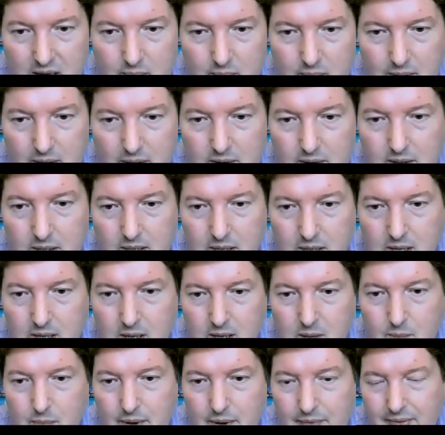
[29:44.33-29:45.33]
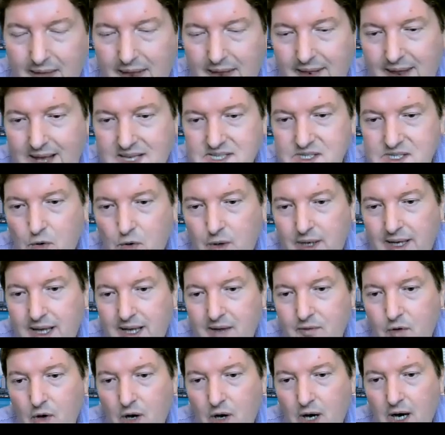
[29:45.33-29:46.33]
But then that's still going to
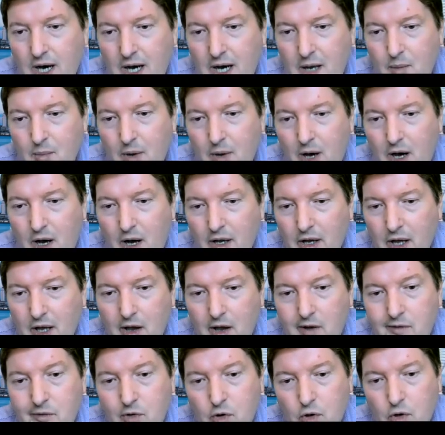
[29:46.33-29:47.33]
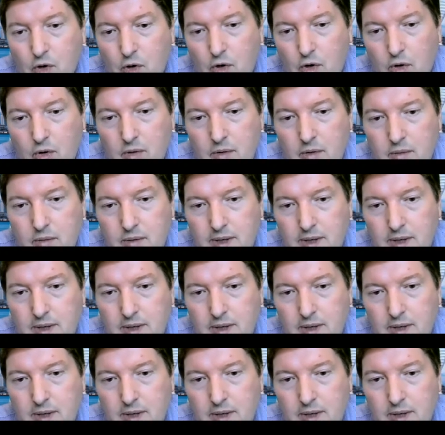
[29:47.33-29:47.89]
give you a high mark overall,